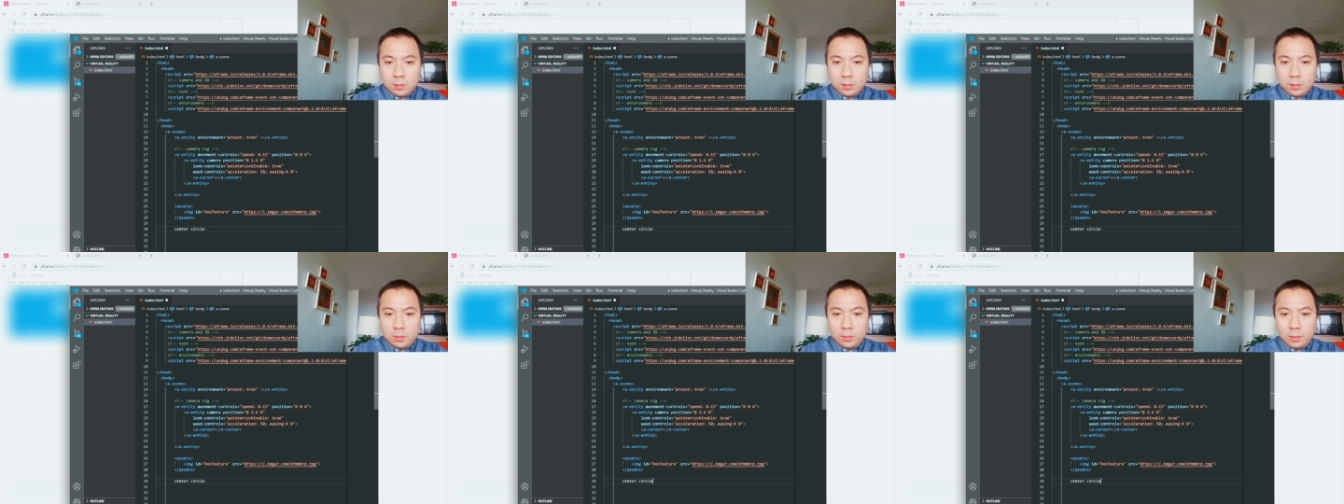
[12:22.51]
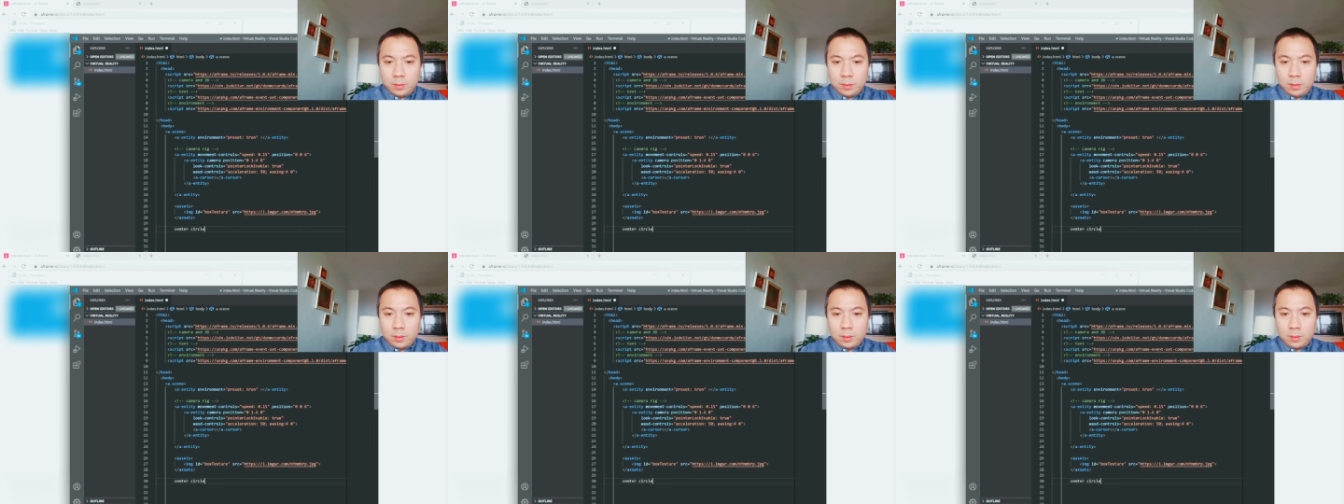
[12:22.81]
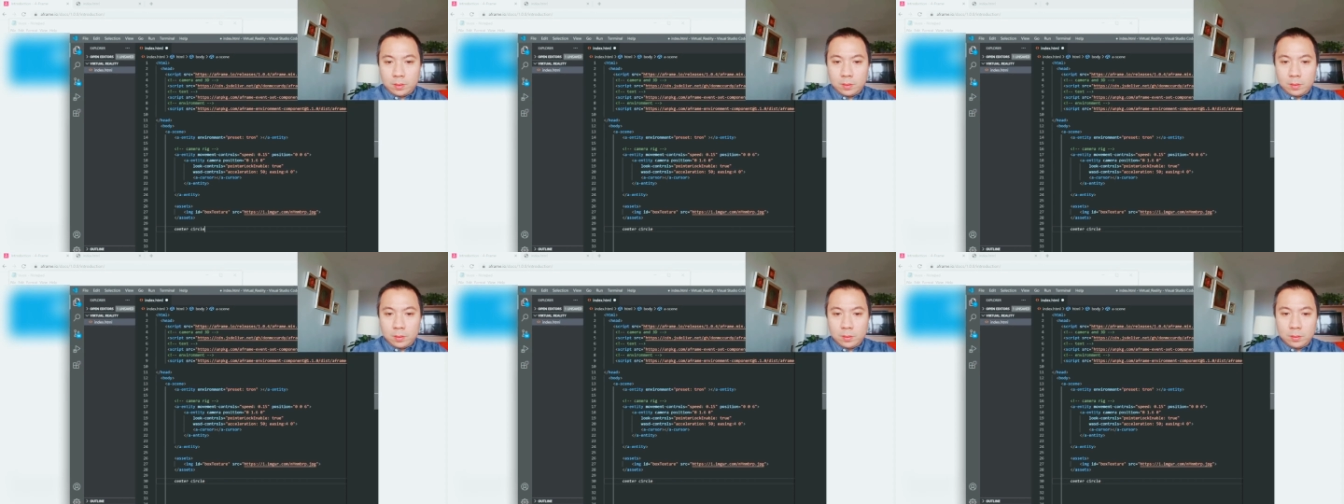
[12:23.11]
we are
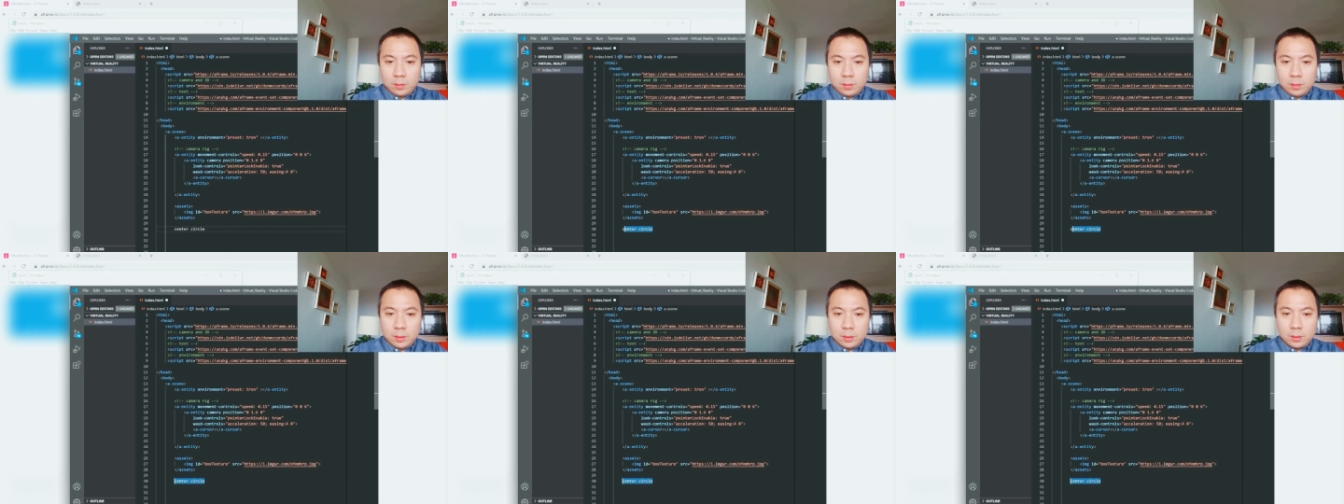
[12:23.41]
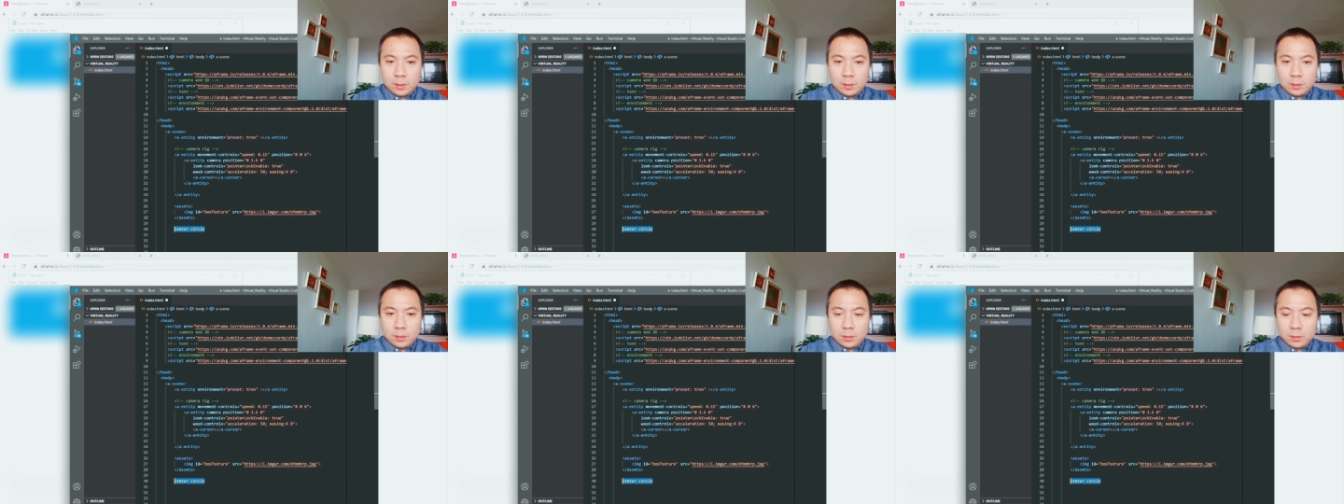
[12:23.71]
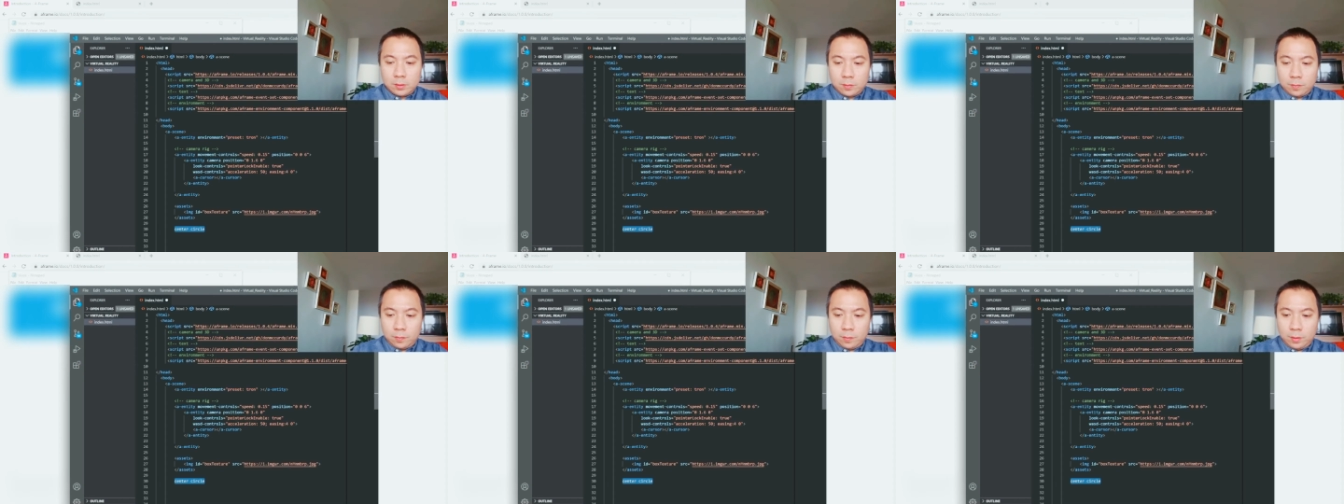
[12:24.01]
gonna the center
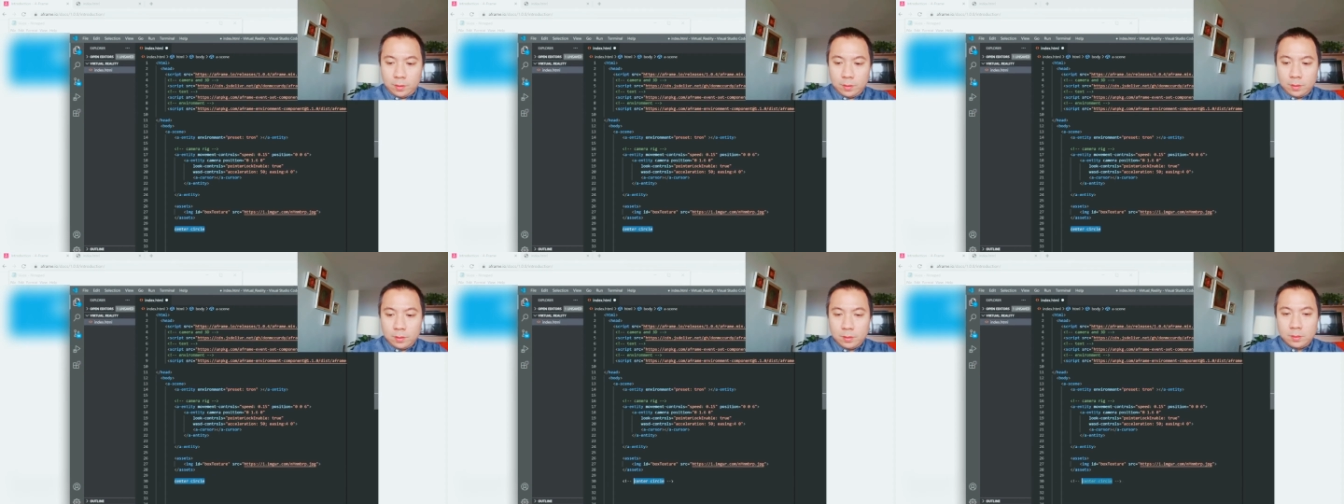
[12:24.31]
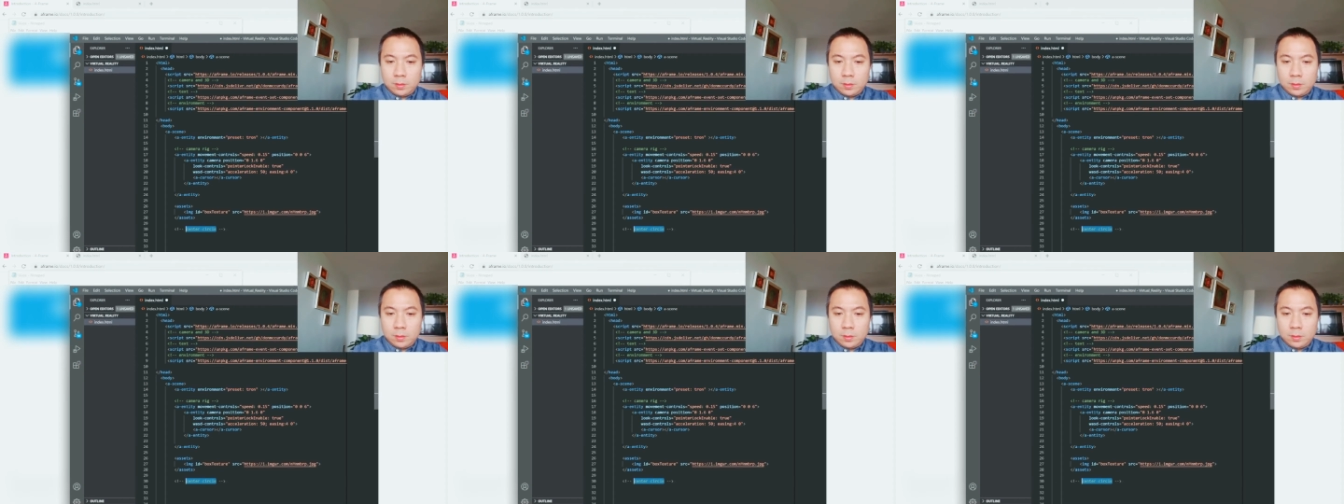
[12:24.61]
sphere,